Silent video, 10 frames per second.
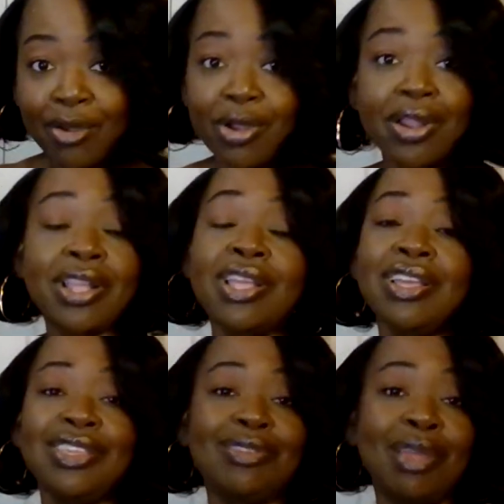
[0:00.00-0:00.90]
or
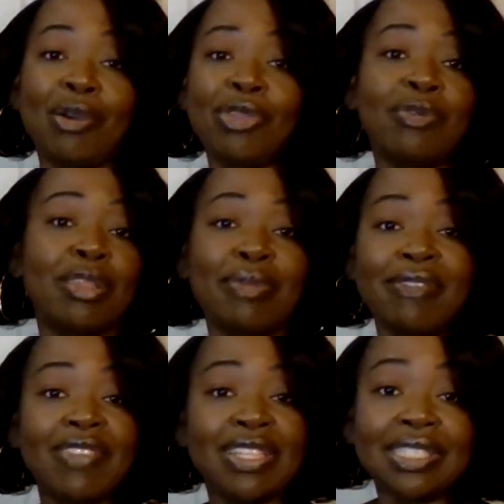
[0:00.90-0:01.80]
you want to be
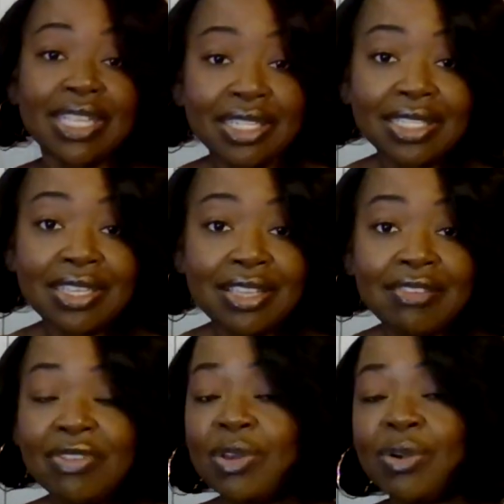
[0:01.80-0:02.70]
vindictive.